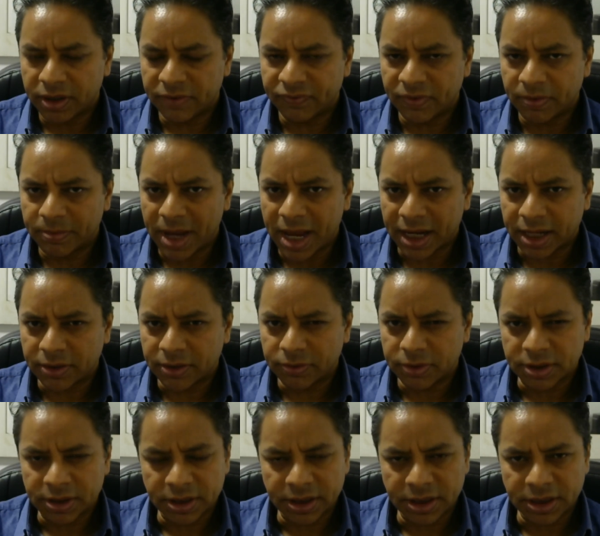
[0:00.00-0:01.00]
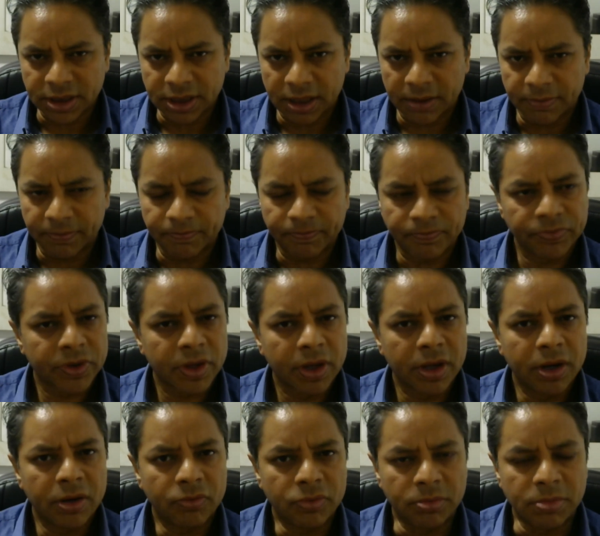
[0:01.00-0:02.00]
I'm accurately
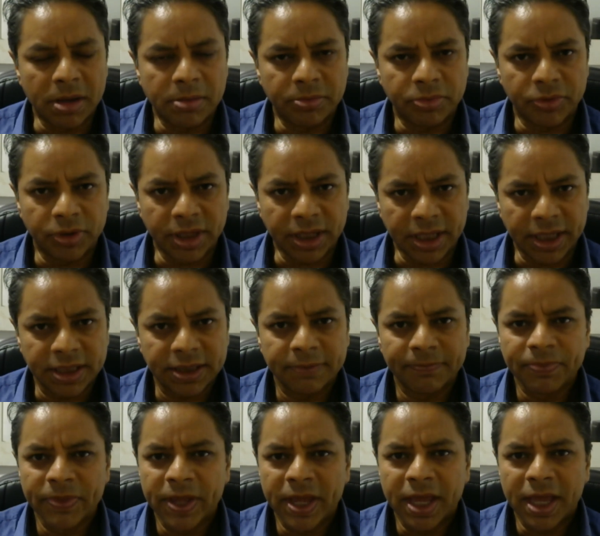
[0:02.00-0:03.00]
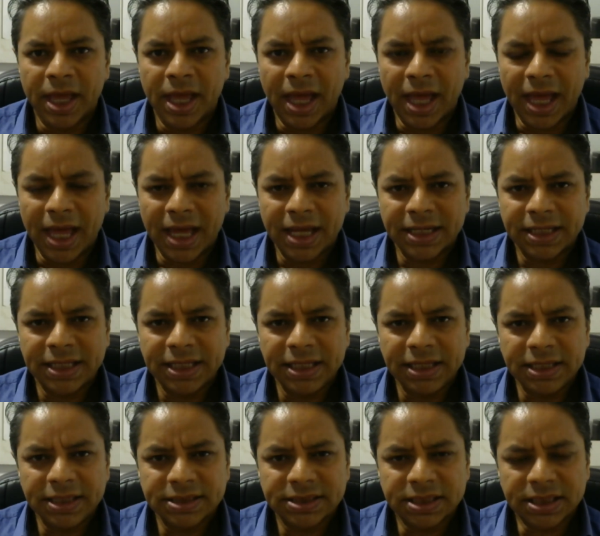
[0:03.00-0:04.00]
remembering it. And
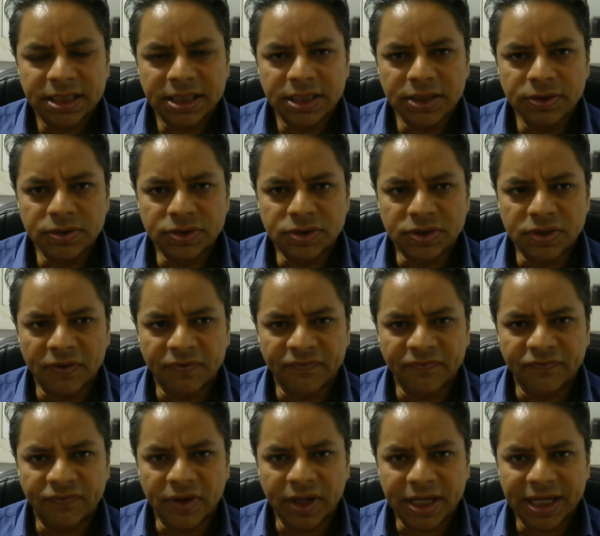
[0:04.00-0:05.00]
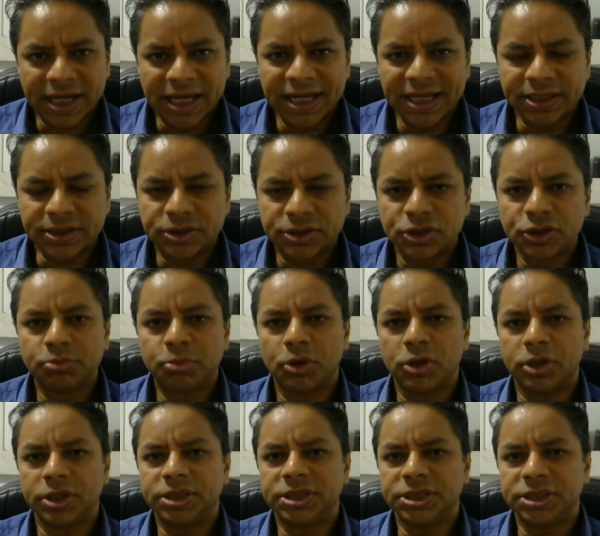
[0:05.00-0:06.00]
he's accused of killing two
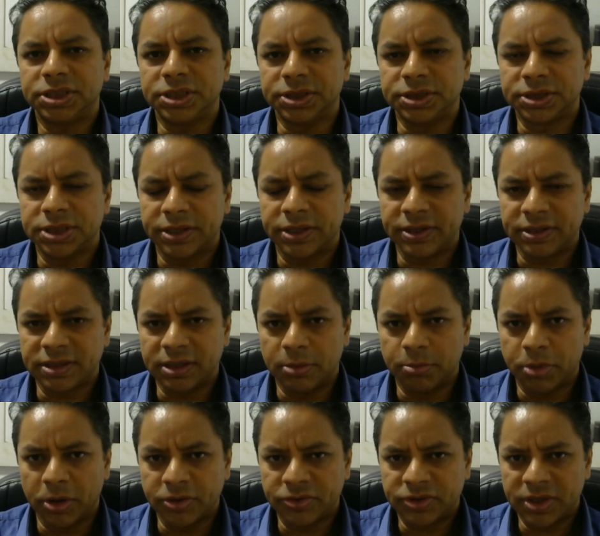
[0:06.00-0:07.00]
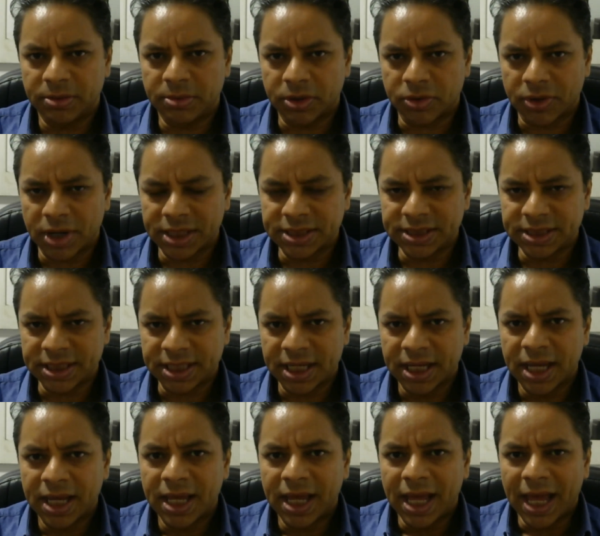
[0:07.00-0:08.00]
politicians. I think they're both Democratic,
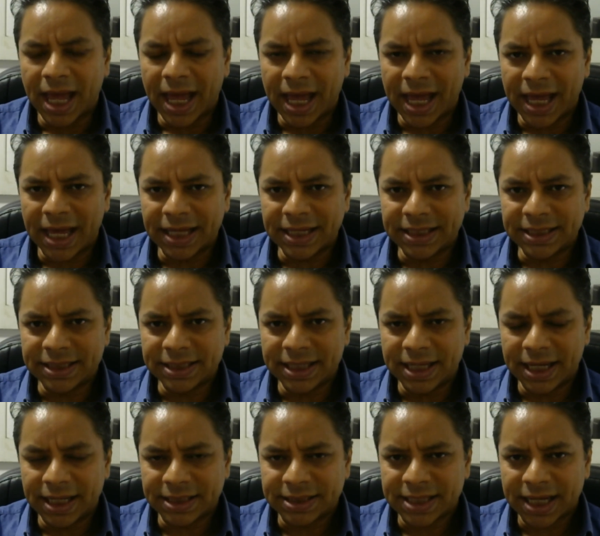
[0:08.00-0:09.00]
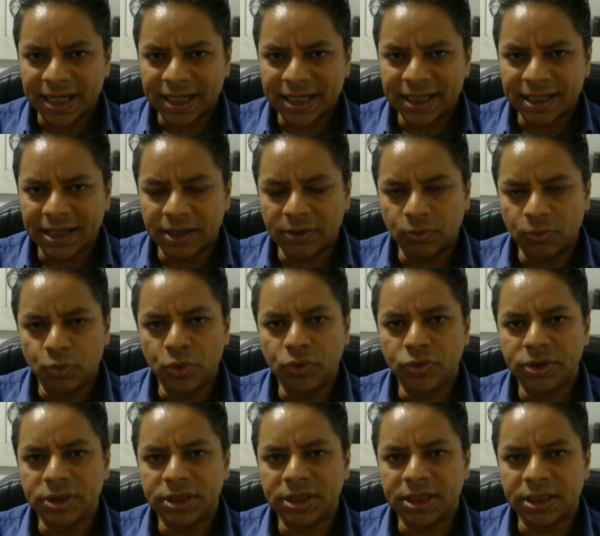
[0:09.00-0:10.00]
and attacking and
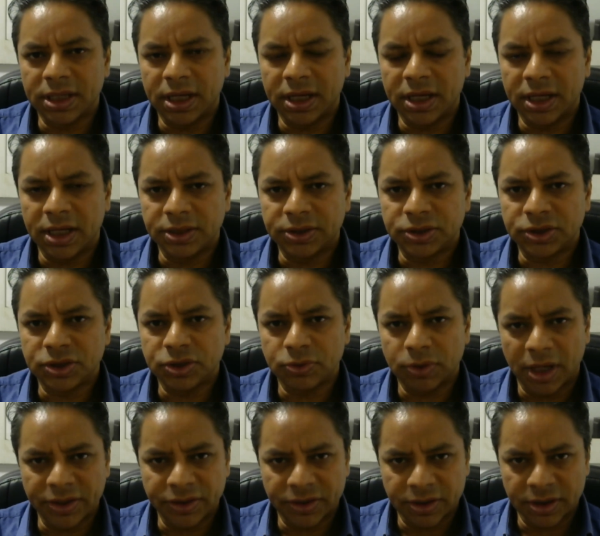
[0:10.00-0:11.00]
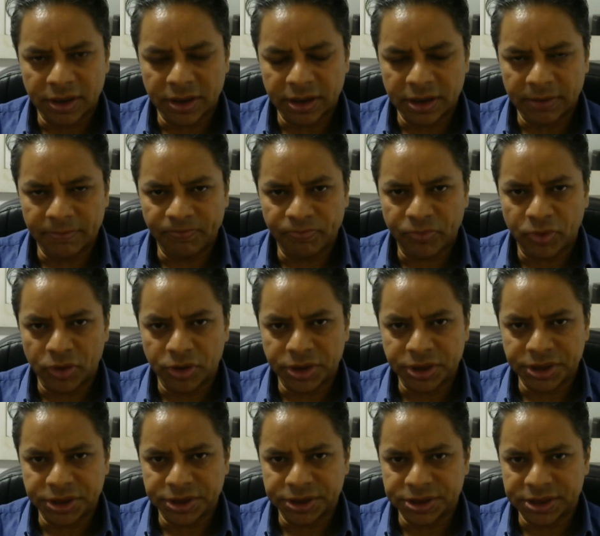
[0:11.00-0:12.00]
wounding two other
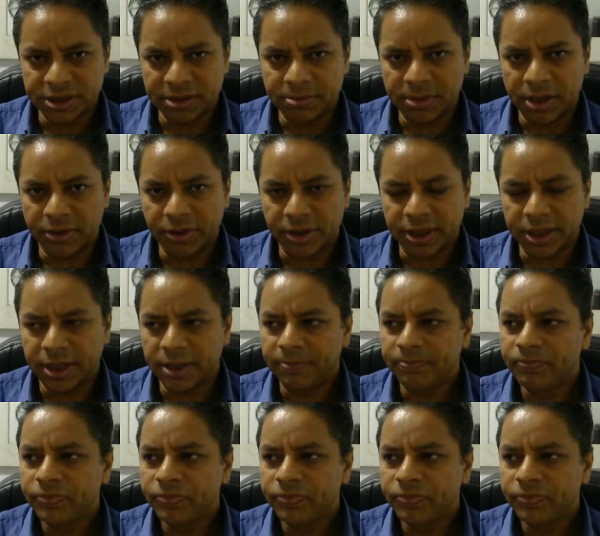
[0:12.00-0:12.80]
politicians in America.